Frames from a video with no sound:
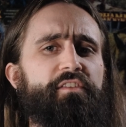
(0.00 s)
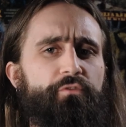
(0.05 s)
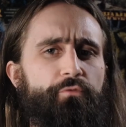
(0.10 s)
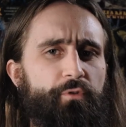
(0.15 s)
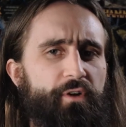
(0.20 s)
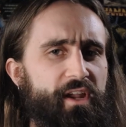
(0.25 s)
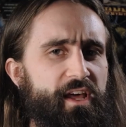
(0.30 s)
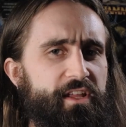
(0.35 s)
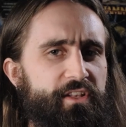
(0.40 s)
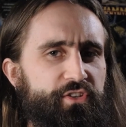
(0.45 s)
is
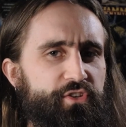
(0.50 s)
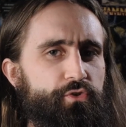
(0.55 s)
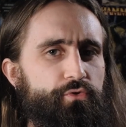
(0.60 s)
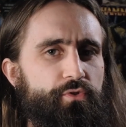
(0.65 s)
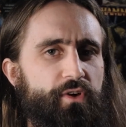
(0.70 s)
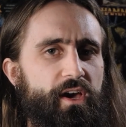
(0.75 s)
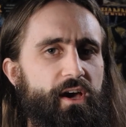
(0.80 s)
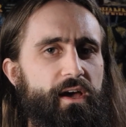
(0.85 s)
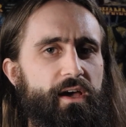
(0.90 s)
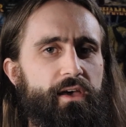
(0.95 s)
what I do,
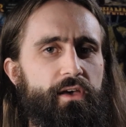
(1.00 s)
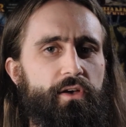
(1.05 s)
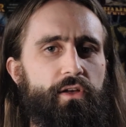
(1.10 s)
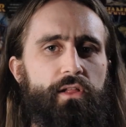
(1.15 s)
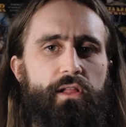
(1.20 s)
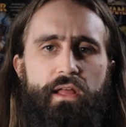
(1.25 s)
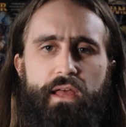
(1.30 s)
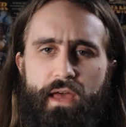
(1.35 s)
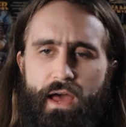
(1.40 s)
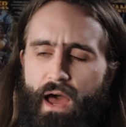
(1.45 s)

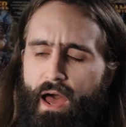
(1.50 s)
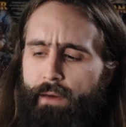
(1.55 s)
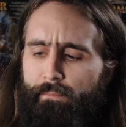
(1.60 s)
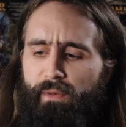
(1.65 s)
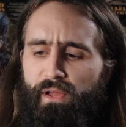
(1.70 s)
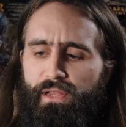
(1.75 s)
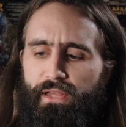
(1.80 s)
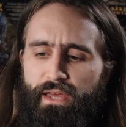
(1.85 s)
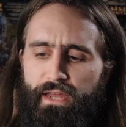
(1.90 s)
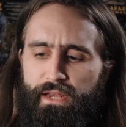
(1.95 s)
Kyle. I'm
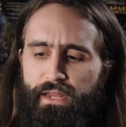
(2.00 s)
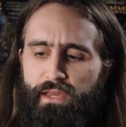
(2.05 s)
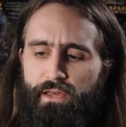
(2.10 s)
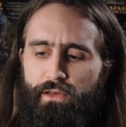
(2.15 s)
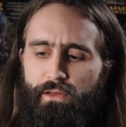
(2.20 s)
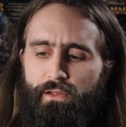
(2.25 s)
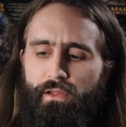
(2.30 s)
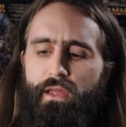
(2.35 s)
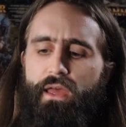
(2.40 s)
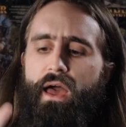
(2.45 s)

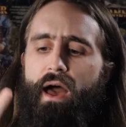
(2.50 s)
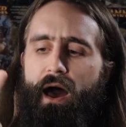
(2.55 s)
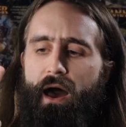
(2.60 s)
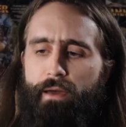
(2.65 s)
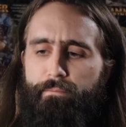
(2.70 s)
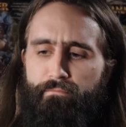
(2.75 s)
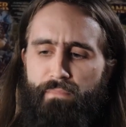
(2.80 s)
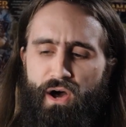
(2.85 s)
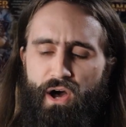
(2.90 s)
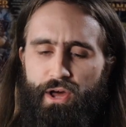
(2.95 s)
millennial. I
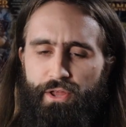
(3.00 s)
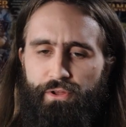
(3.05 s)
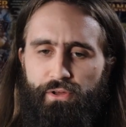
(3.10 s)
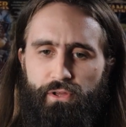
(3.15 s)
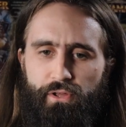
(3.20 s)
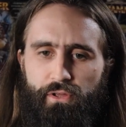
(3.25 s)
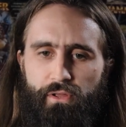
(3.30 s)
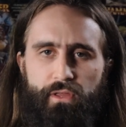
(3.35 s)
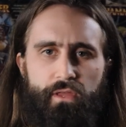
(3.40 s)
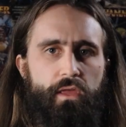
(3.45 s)

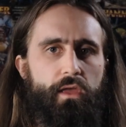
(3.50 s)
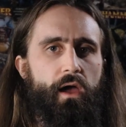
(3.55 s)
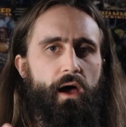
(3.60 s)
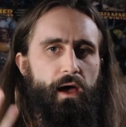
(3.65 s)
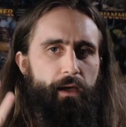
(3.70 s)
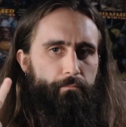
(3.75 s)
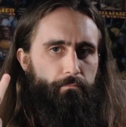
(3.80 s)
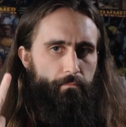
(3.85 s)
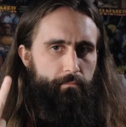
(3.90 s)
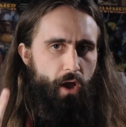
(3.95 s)
model.
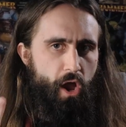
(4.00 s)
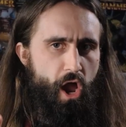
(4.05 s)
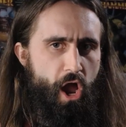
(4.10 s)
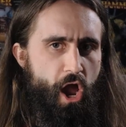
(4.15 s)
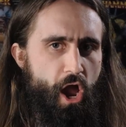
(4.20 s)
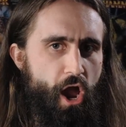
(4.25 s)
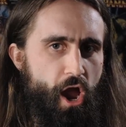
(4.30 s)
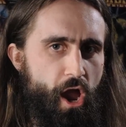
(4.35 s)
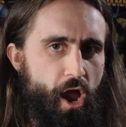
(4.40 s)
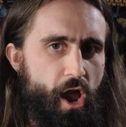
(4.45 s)

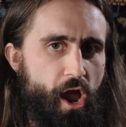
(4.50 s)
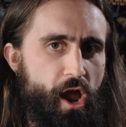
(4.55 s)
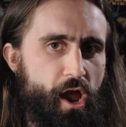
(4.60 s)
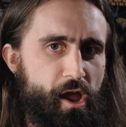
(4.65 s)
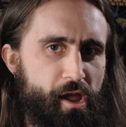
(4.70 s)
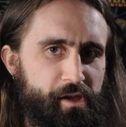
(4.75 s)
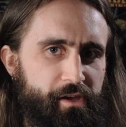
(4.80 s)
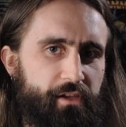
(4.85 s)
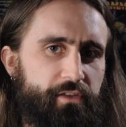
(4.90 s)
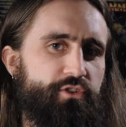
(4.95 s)

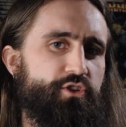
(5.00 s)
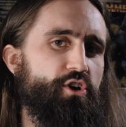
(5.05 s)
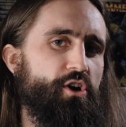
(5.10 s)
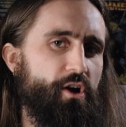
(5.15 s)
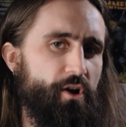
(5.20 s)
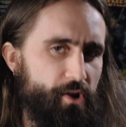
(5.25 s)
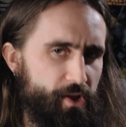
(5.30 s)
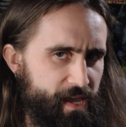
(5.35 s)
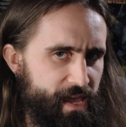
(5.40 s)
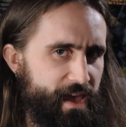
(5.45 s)
I
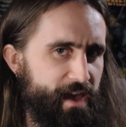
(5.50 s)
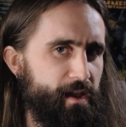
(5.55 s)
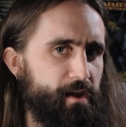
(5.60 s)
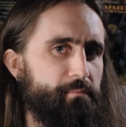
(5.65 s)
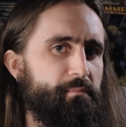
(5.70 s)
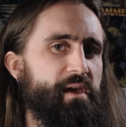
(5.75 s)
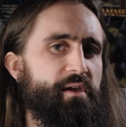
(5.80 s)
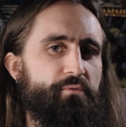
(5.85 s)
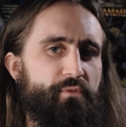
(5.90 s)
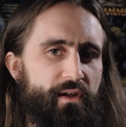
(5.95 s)
jarring
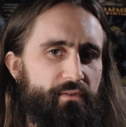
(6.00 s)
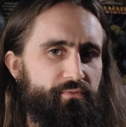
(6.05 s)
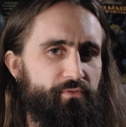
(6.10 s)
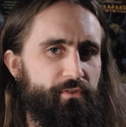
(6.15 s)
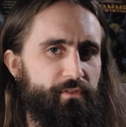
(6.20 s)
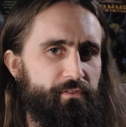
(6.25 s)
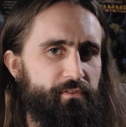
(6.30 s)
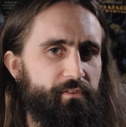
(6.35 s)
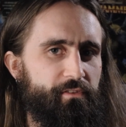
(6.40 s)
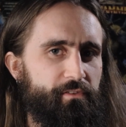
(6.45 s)
anime
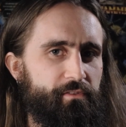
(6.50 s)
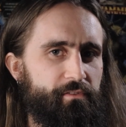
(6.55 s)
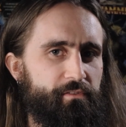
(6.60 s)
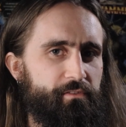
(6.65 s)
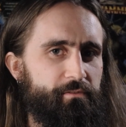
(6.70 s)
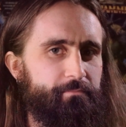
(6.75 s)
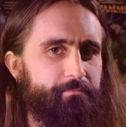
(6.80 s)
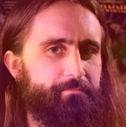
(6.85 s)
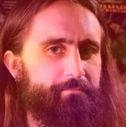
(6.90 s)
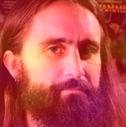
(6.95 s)
references.